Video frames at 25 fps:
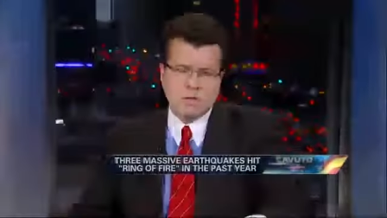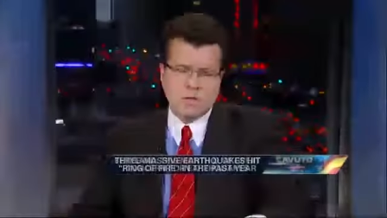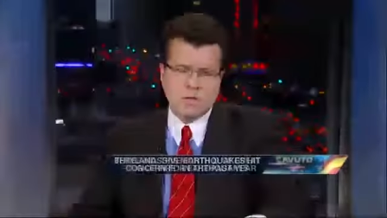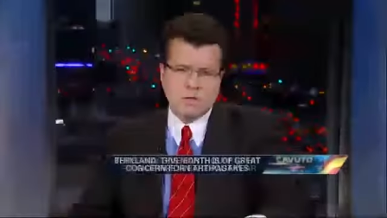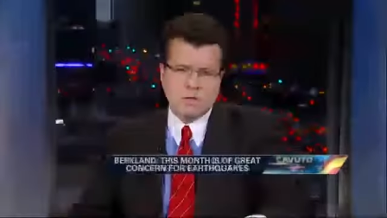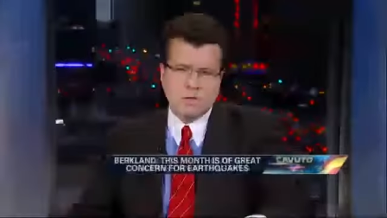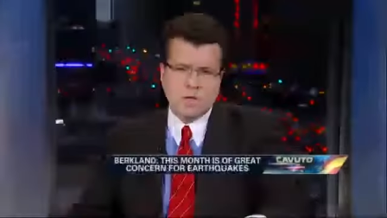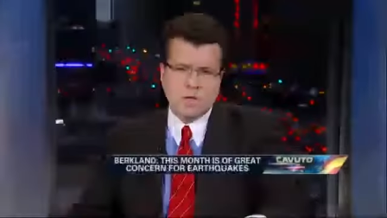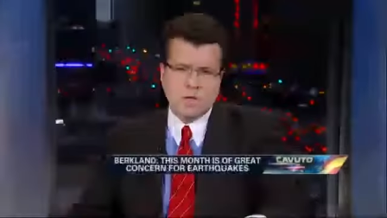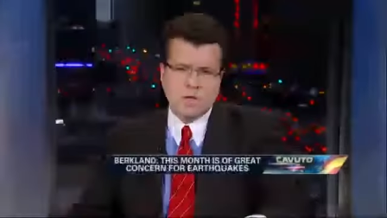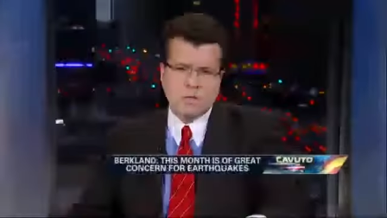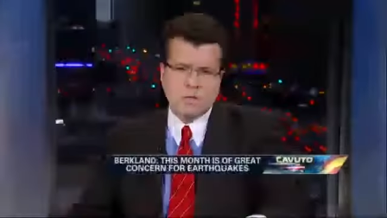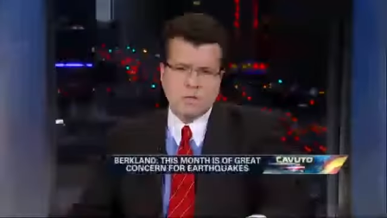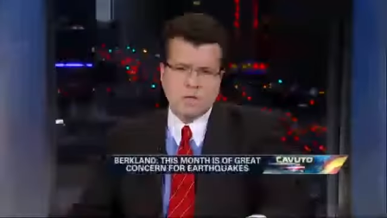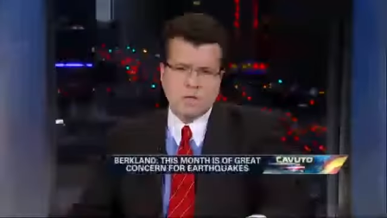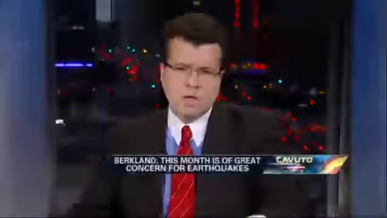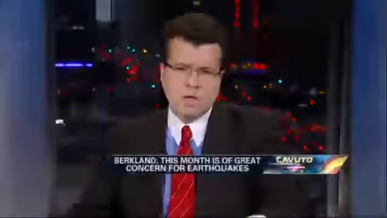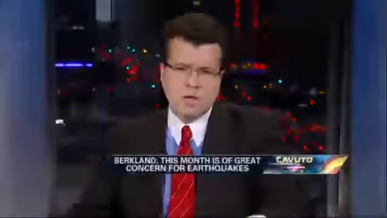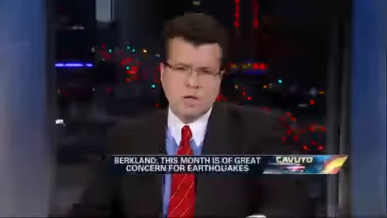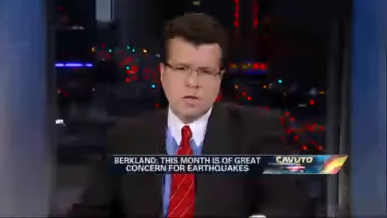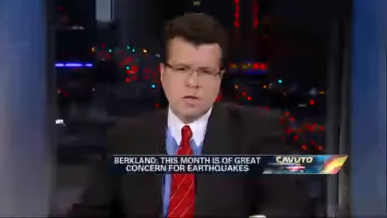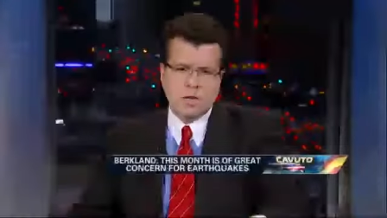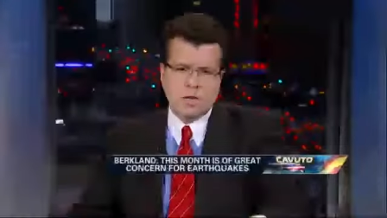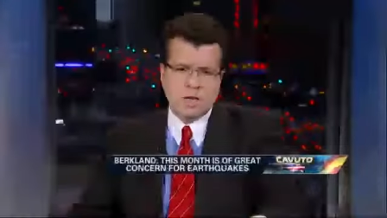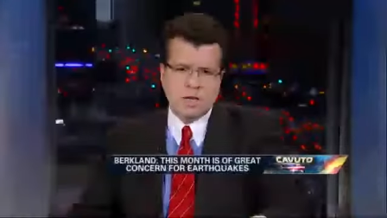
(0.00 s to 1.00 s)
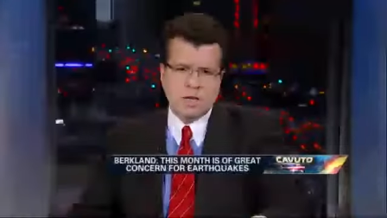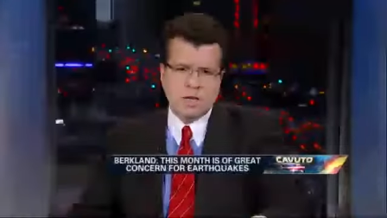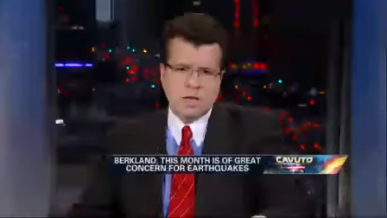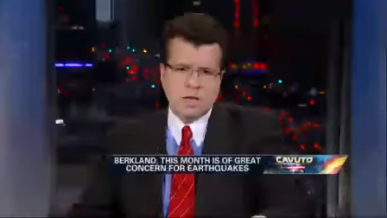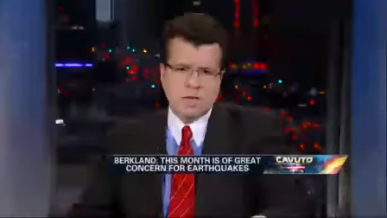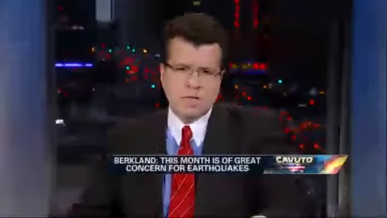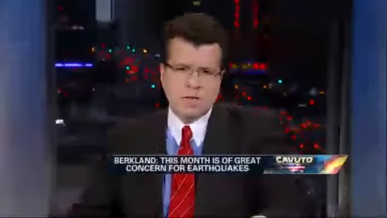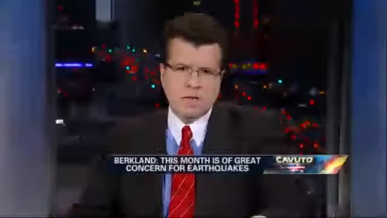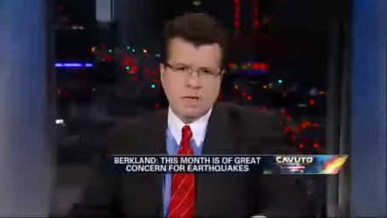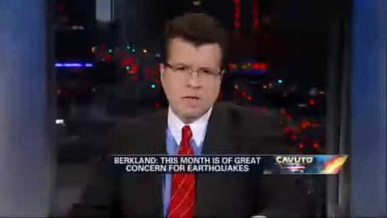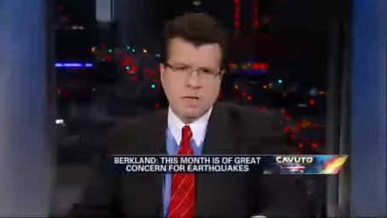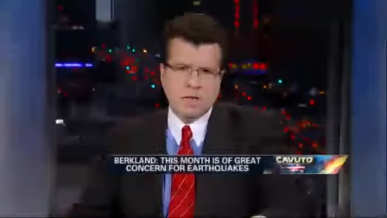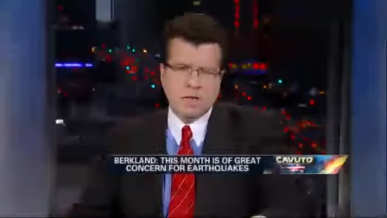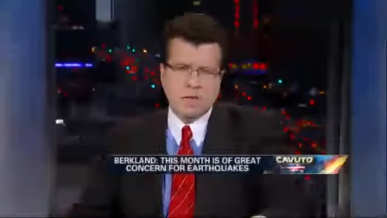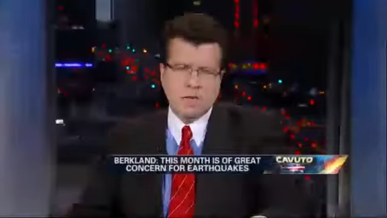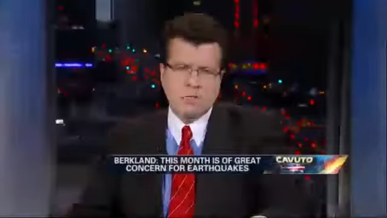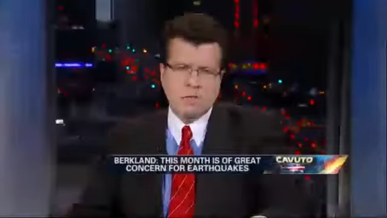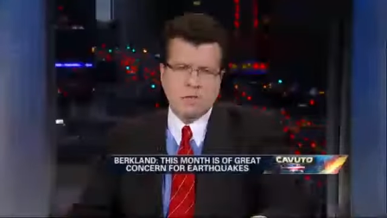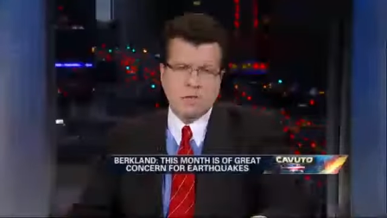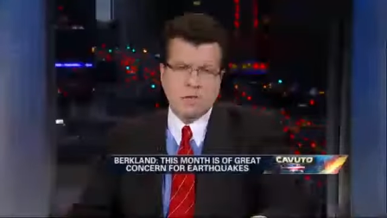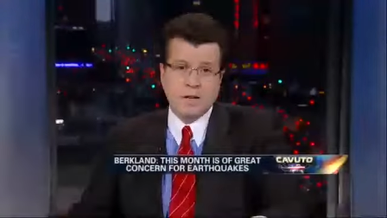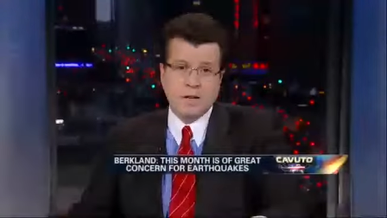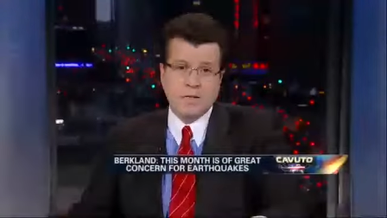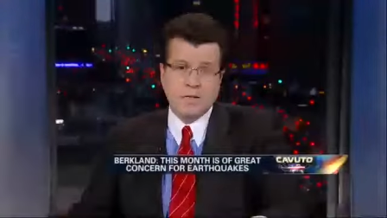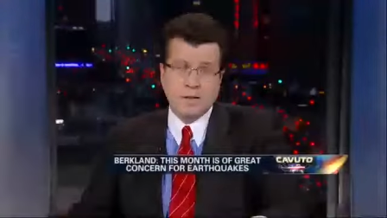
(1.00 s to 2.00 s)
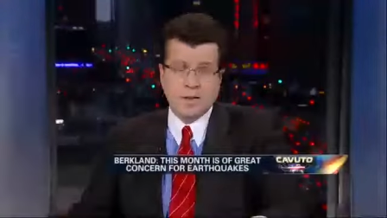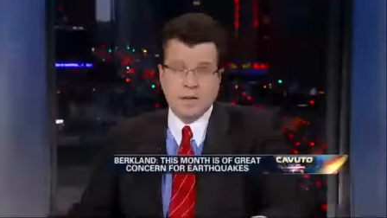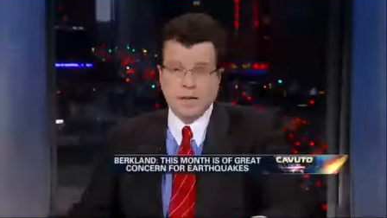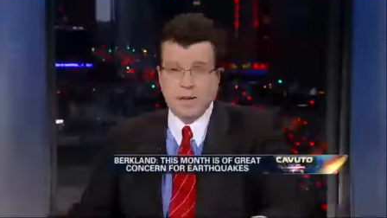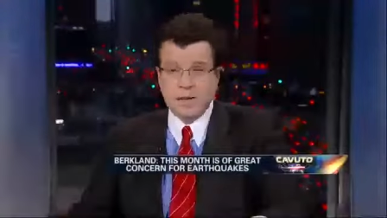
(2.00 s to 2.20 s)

that we could be looking at a very imminent event